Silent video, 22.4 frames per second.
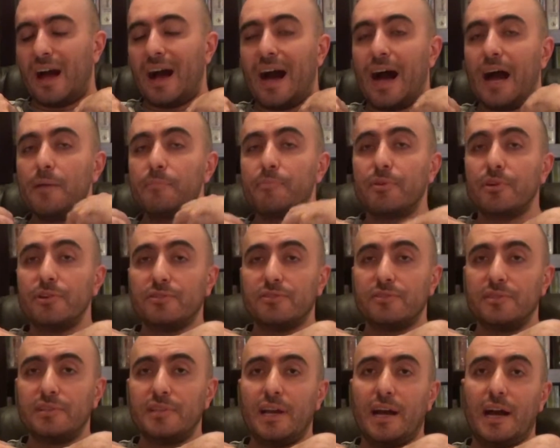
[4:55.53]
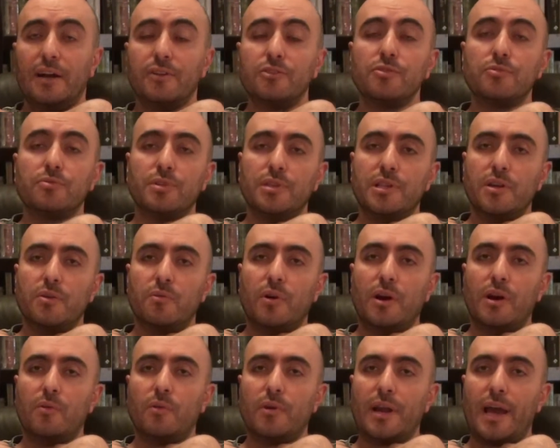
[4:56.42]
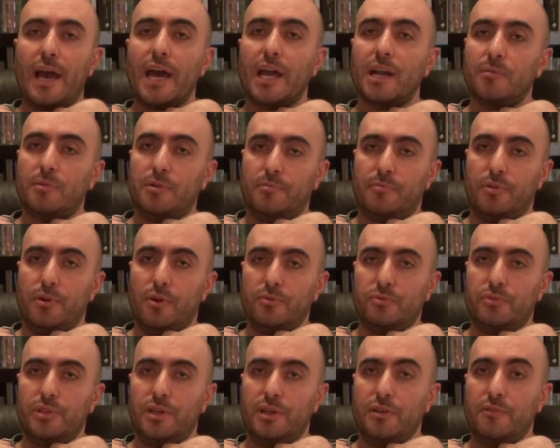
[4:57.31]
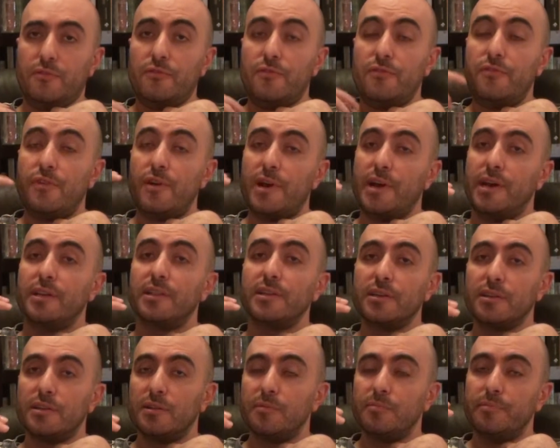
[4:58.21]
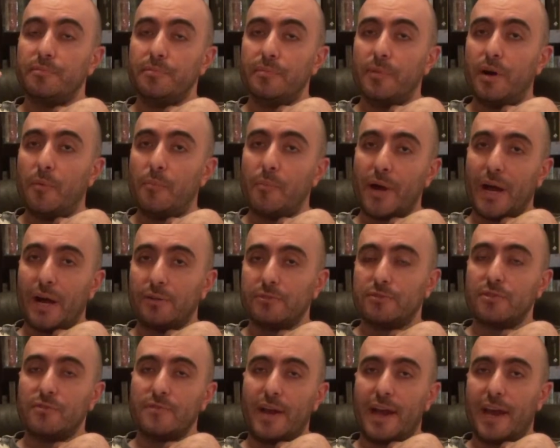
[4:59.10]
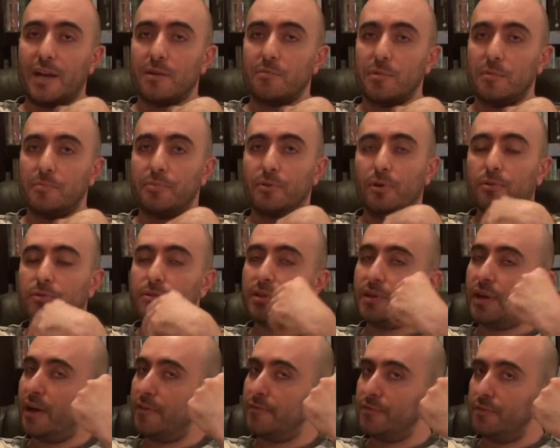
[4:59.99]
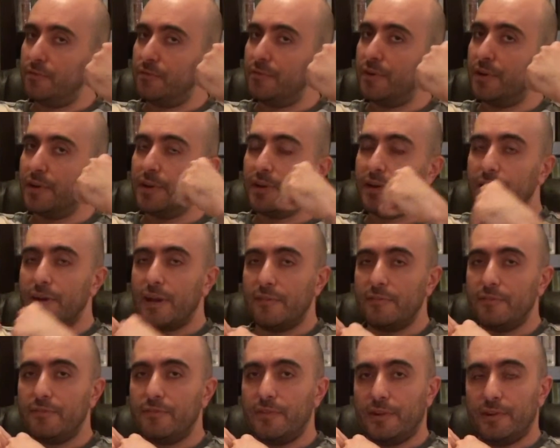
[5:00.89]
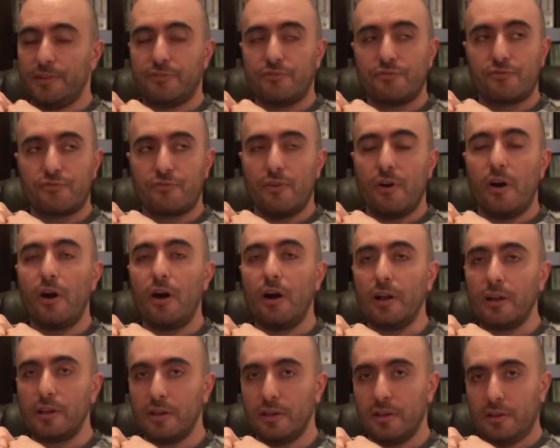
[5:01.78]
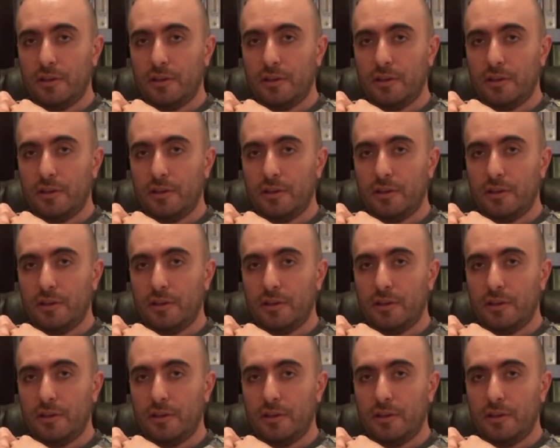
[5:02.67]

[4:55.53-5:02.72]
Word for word: I personally do really well with animal protein. Very little amounts of animal protein, I feel very good, I feel very strong.